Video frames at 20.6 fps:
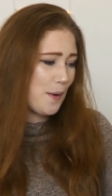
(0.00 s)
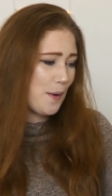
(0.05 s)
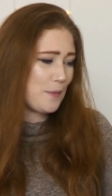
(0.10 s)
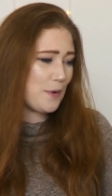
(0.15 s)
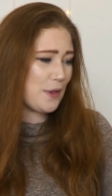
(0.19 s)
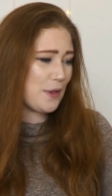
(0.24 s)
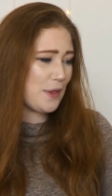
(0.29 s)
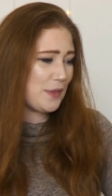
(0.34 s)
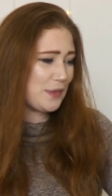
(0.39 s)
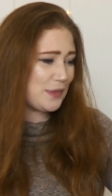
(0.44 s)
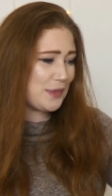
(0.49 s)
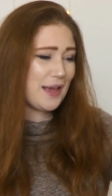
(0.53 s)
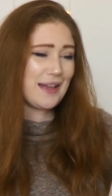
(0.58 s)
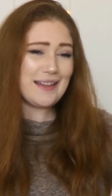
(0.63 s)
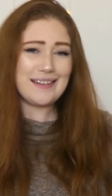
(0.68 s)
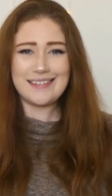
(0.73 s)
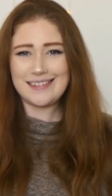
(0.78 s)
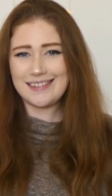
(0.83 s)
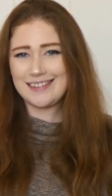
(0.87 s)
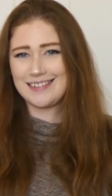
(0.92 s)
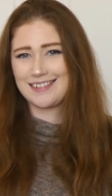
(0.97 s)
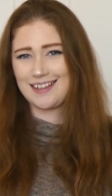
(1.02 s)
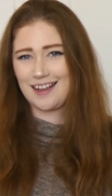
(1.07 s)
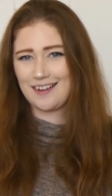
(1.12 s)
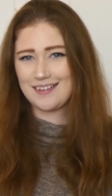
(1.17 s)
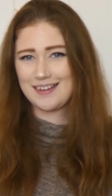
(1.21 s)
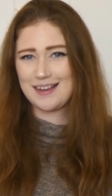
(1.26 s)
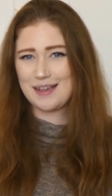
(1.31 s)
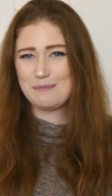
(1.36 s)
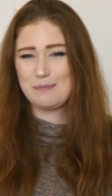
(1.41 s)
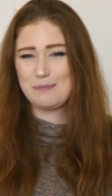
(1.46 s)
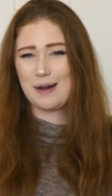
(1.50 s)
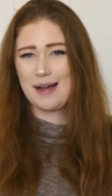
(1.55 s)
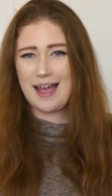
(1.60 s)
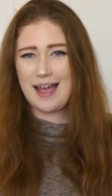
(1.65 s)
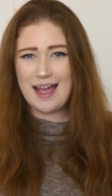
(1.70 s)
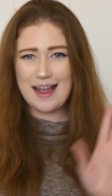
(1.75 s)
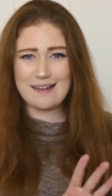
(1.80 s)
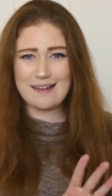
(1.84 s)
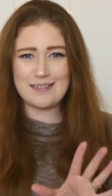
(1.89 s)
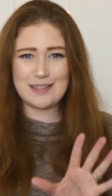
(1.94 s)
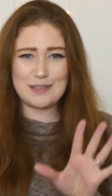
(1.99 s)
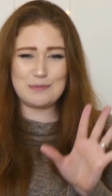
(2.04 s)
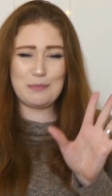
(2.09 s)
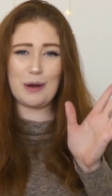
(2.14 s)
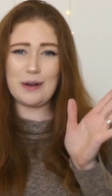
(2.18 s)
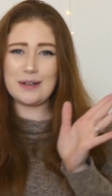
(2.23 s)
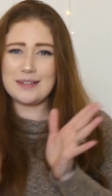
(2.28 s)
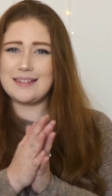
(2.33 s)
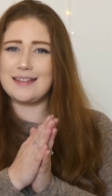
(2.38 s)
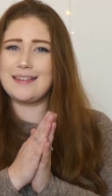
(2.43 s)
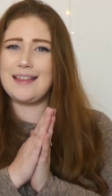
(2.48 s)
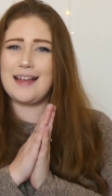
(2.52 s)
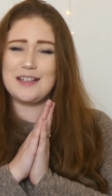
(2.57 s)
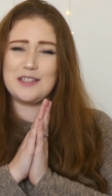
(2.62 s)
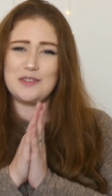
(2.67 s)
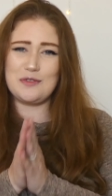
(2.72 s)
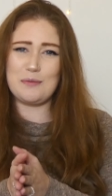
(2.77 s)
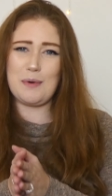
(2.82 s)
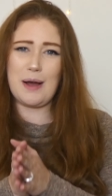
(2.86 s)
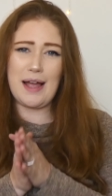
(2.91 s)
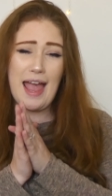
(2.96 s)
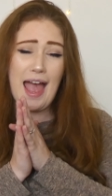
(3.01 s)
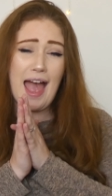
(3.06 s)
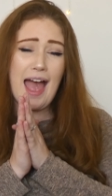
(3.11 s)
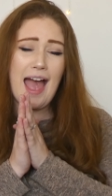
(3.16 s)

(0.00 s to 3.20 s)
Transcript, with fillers: But that is going in my Aries box, so that is for my